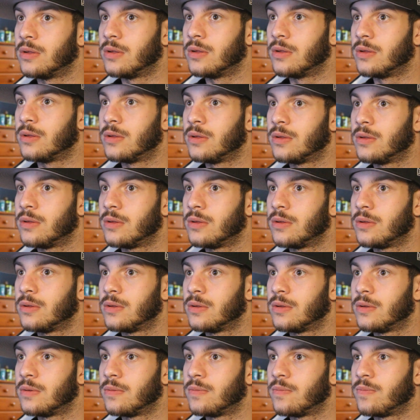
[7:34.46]

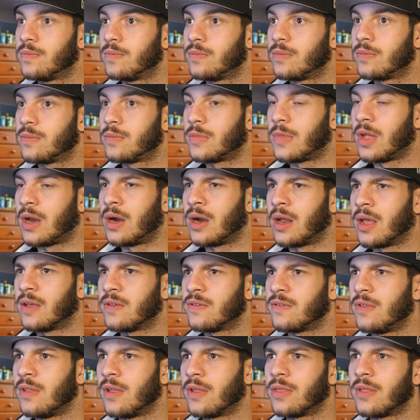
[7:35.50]
Then it
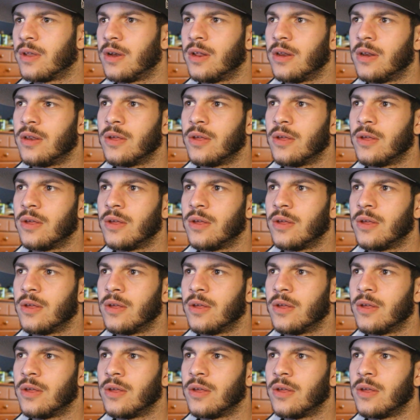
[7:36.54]
has nothing to